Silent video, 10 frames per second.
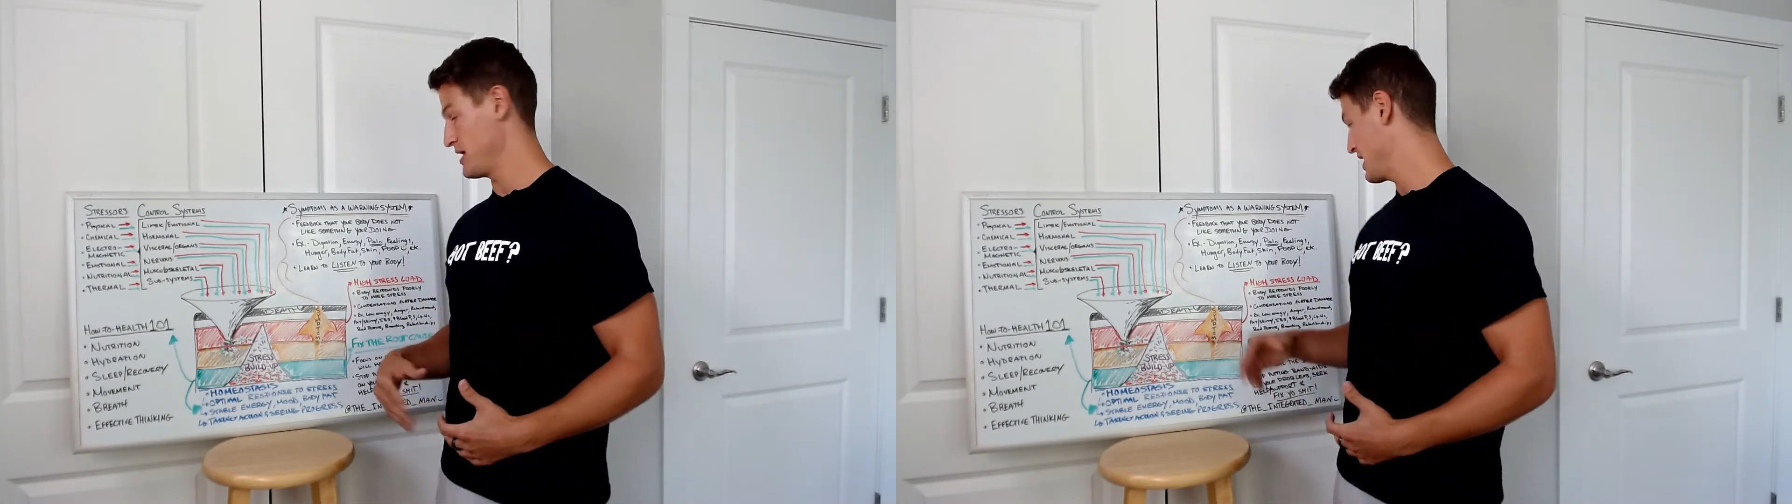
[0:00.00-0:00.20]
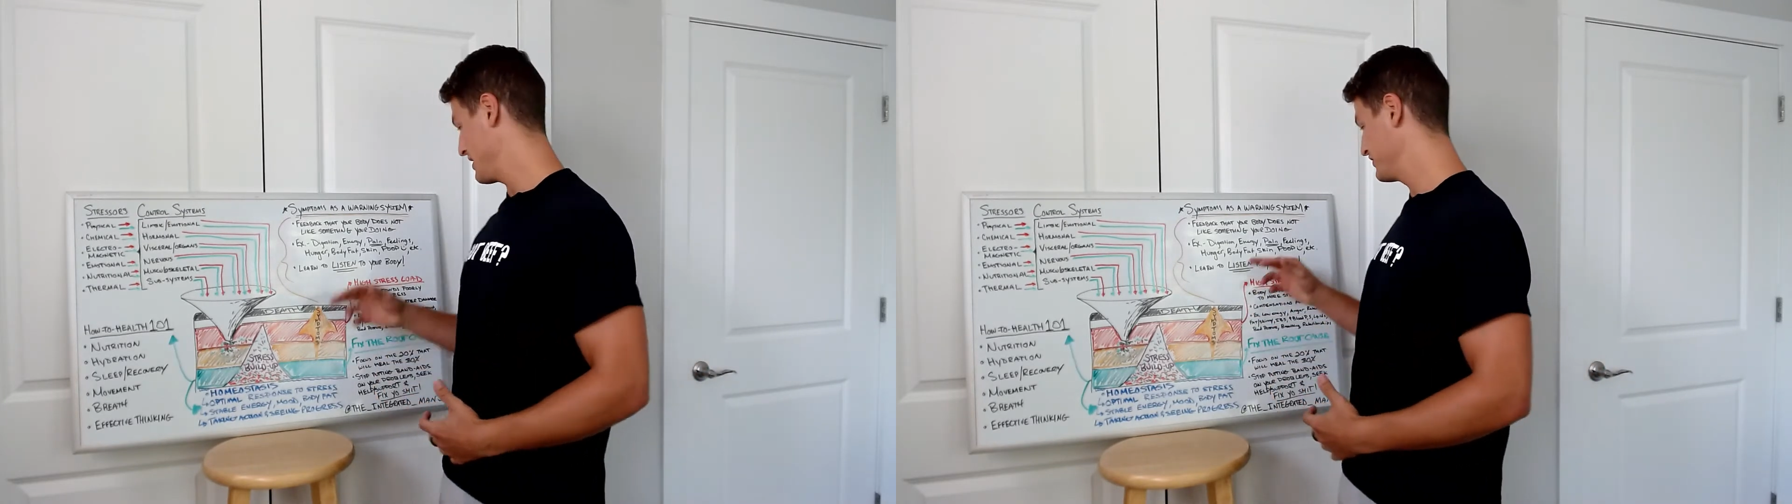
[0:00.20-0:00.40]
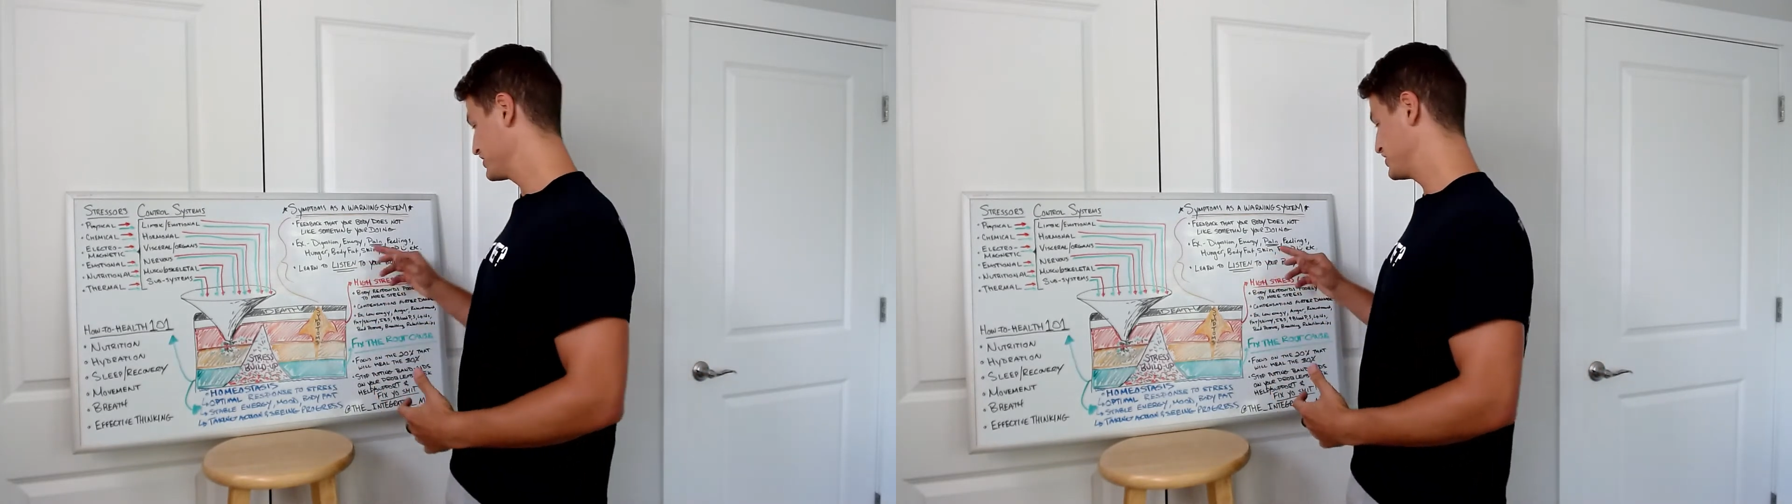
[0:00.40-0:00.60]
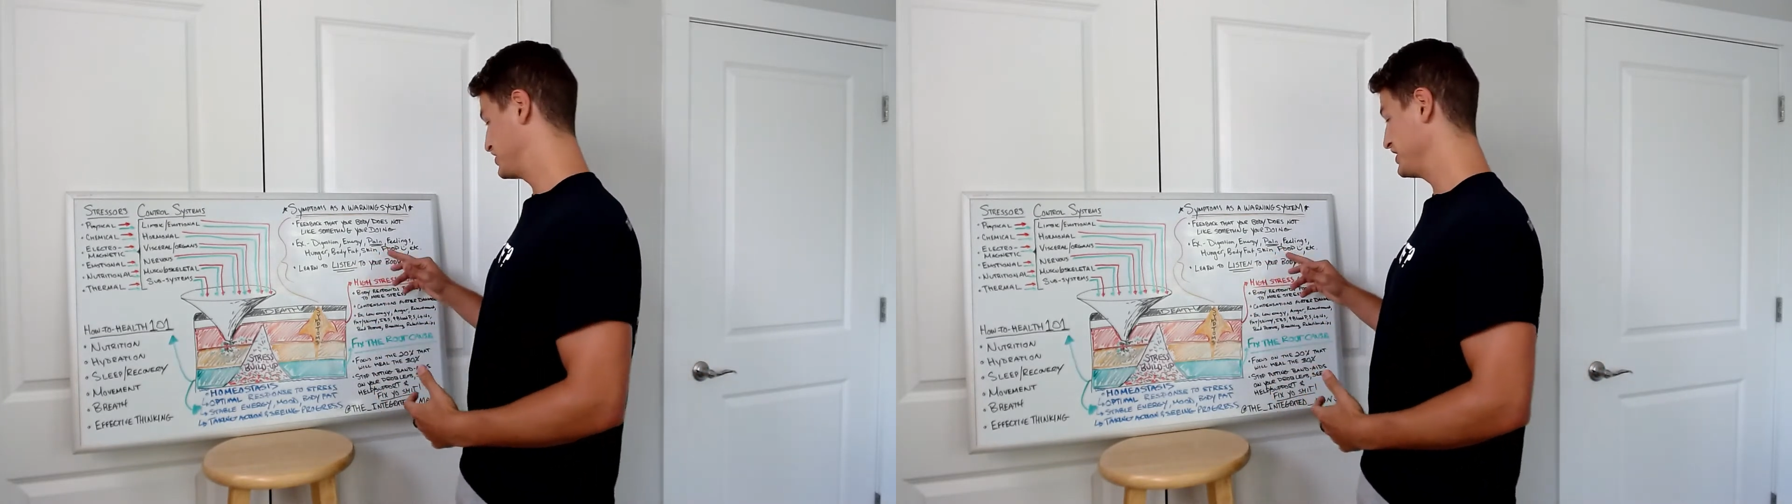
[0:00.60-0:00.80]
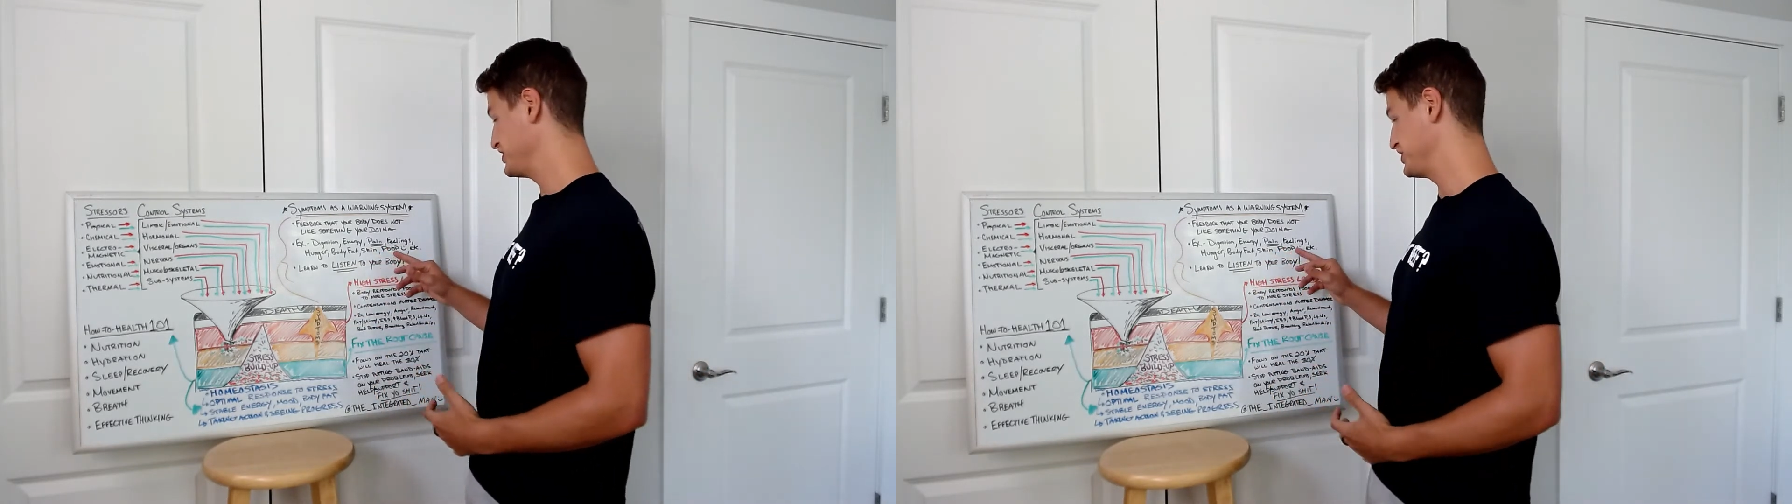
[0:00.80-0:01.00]
having
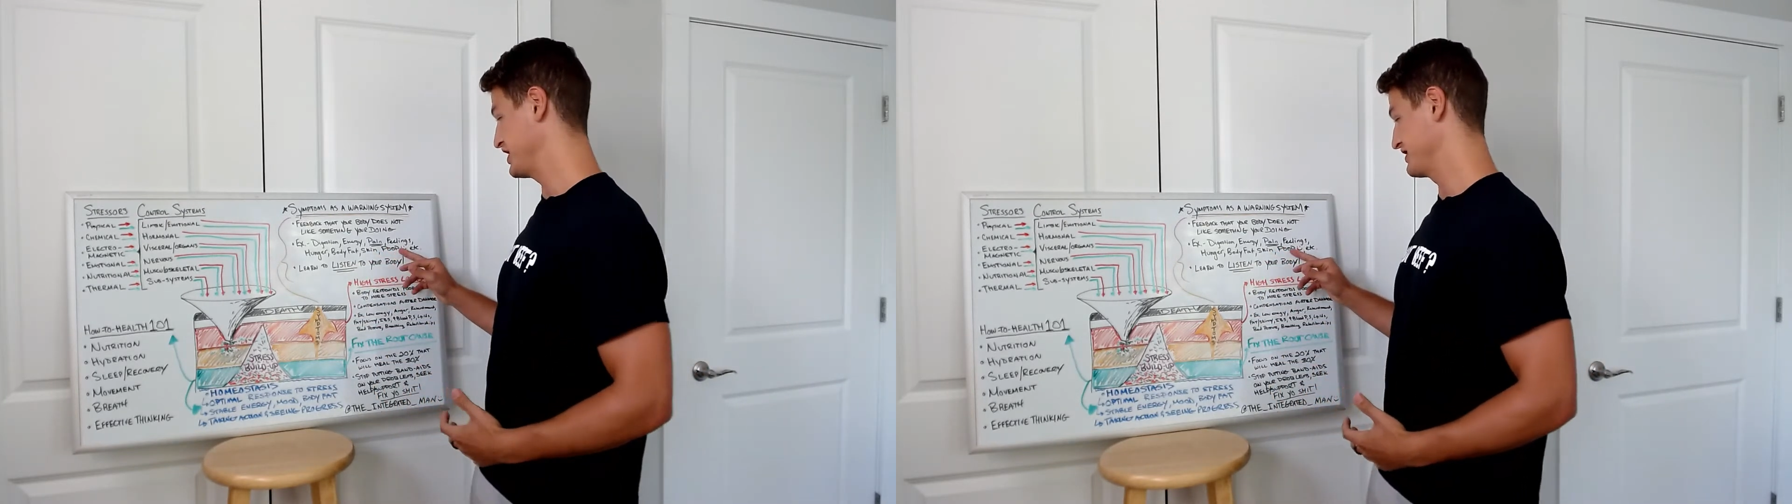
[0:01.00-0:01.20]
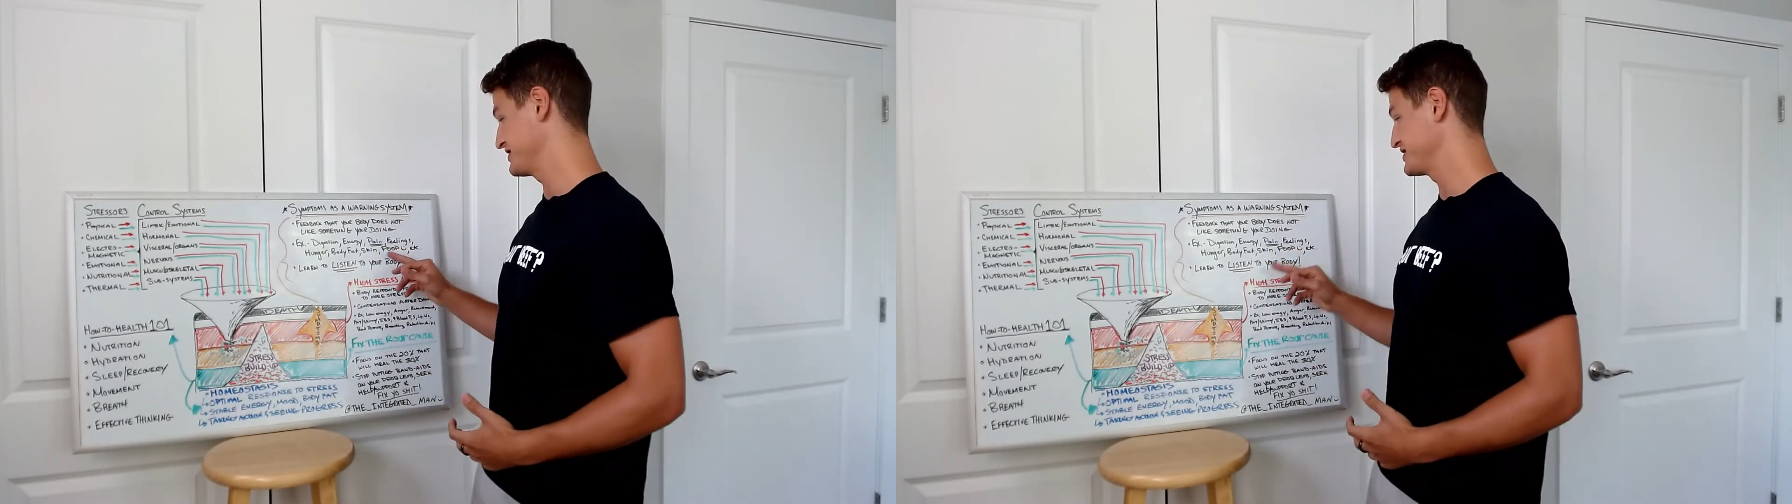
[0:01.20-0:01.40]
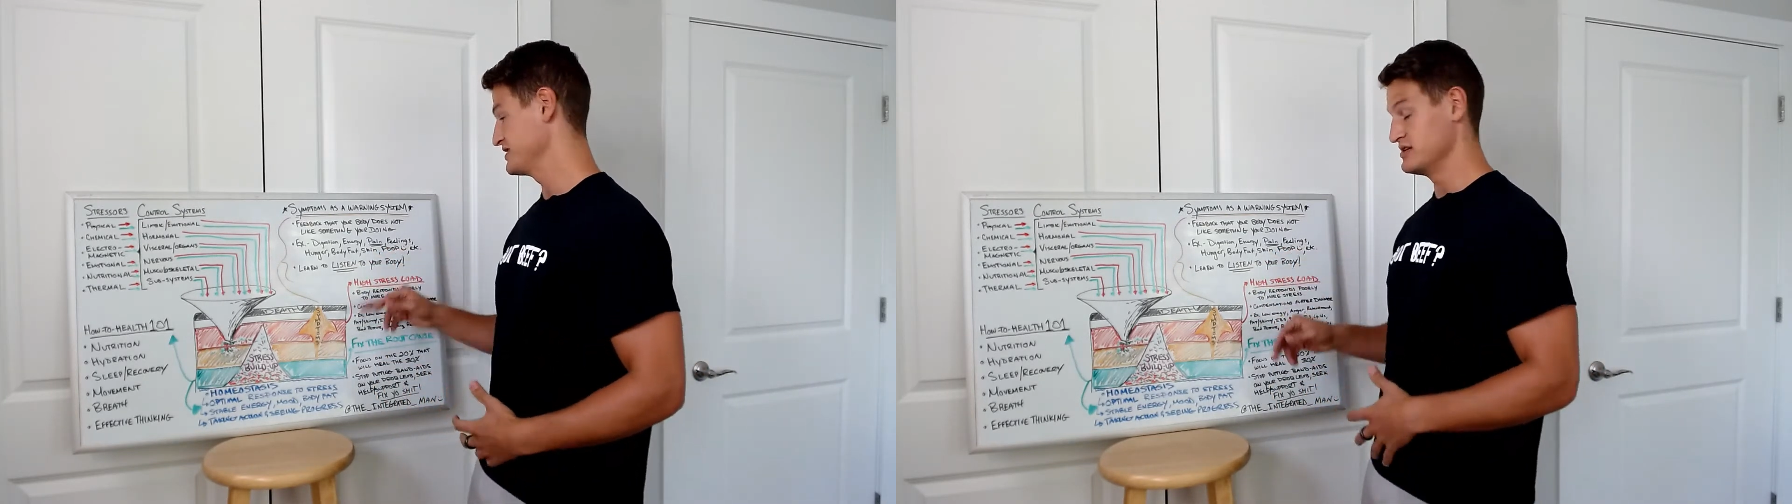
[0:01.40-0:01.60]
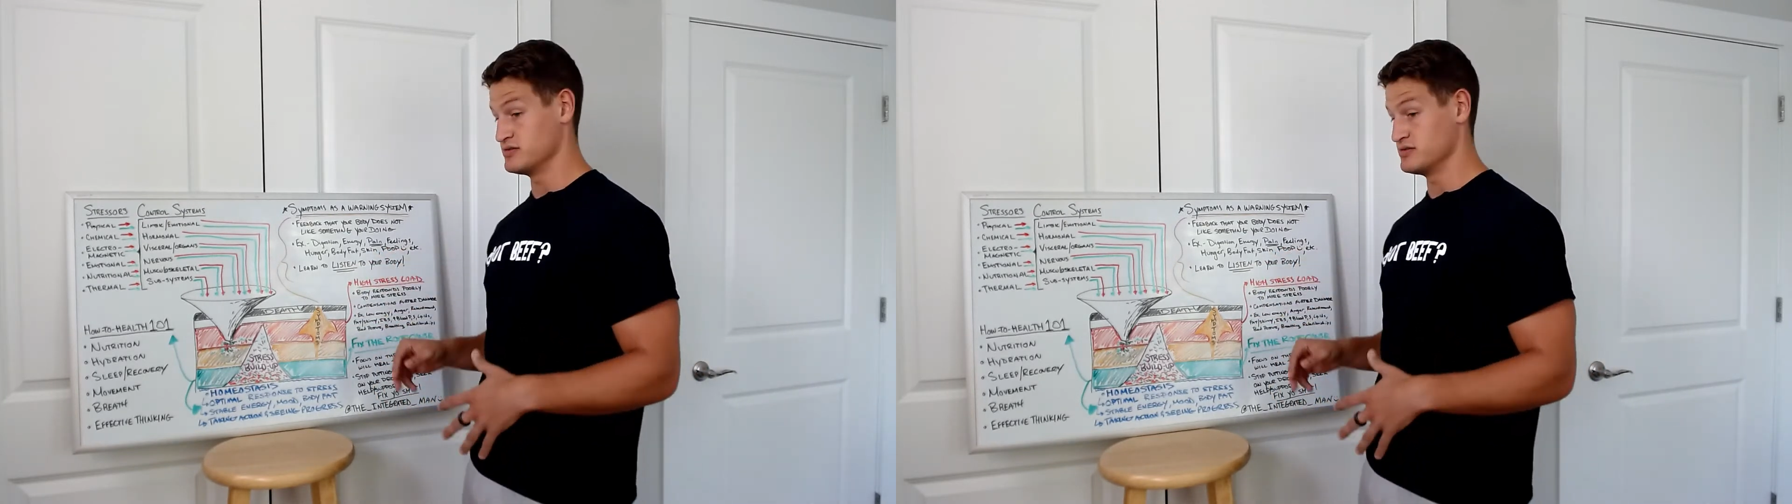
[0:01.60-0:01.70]
shitty shits,